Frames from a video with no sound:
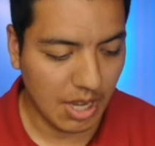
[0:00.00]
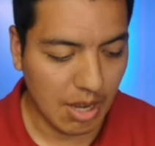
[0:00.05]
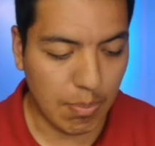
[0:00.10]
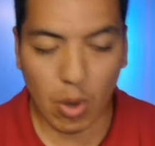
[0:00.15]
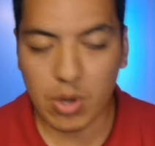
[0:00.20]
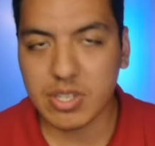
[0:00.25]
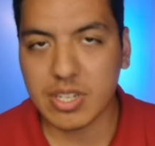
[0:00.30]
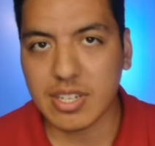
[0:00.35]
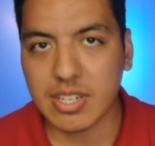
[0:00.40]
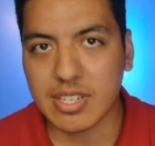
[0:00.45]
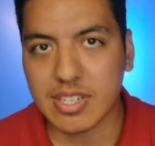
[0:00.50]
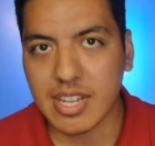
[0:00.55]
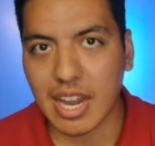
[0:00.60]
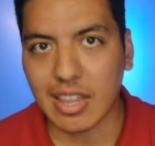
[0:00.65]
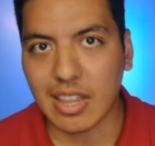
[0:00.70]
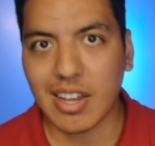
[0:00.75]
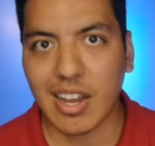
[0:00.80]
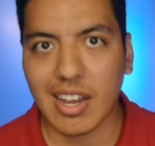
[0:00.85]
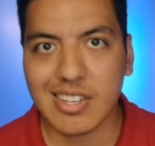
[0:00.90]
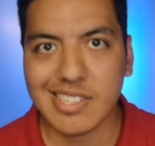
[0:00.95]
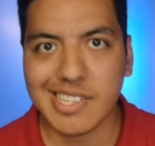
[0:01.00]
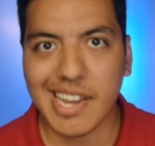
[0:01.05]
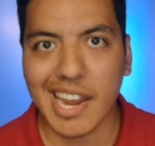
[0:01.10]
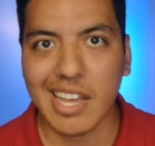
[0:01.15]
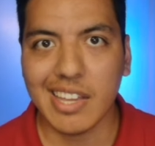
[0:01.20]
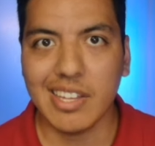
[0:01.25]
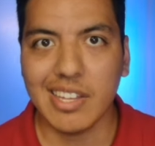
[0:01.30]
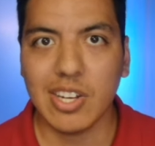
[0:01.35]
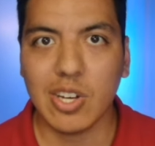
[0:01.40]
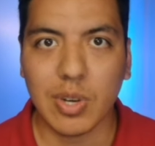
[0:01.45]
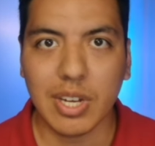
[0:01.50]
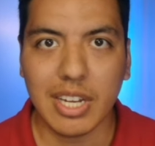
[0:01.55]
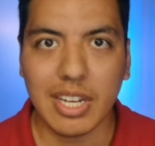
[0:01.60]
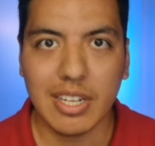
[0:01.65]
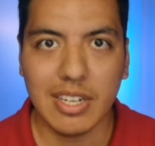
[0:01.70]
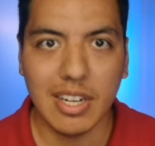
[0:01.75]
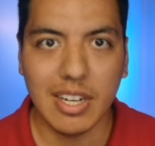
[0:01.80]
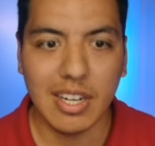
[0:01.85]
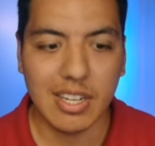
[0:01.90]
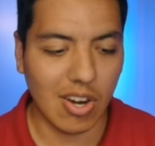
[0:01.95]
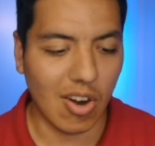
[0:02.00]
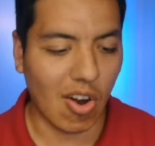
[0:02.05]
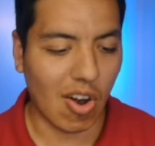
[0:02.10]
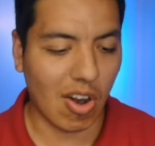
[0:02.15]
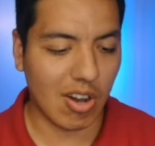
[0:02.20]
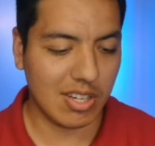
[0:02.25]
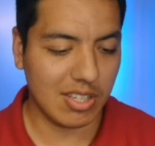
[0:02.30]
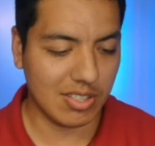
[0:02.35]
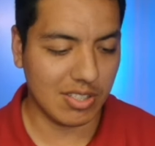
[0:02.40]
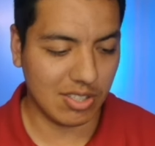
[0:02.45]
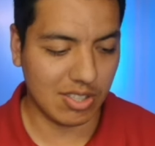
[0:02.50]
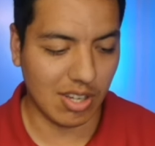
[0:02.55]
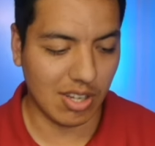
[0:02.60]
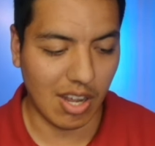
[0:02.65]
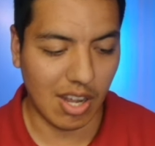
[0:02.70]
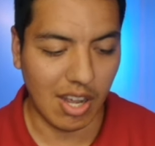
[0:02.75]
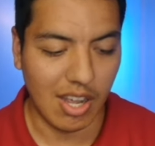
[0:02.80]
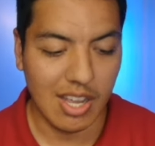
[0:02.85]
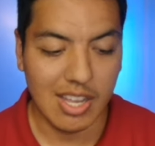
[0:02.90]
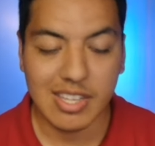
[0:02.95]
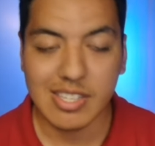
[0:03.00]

Boise State lost Taylen Green to Arkansas.